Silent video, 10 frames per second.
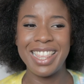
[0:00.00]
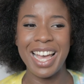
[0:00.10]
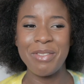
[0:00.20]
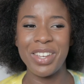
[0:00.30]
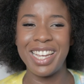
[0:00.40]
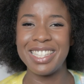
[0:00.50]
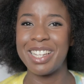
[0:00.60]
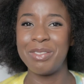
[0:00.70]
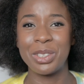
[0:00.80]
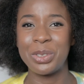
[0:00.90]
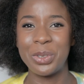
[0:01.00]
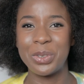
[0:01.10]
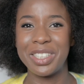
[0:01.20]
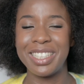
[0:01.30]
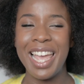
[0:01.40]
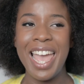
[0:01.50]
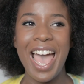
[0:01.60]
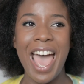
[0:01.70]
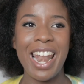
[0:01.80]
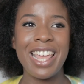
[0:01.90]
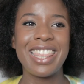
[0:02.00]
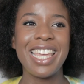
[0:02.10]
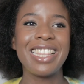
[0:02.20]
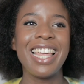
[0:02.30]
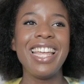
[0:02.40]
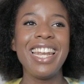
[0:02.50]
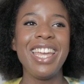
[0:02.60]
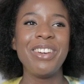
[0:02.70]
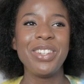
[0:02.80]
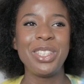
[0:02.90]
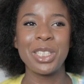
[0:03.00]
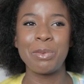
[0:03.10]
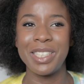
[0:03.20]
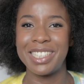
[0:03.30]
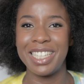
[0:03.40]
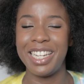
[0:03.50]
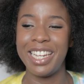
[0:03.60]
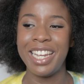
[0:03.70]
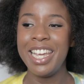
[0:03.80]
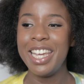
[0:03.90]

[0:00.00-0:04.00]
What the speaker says: that because I'm just awkward, and I think that it would just be silly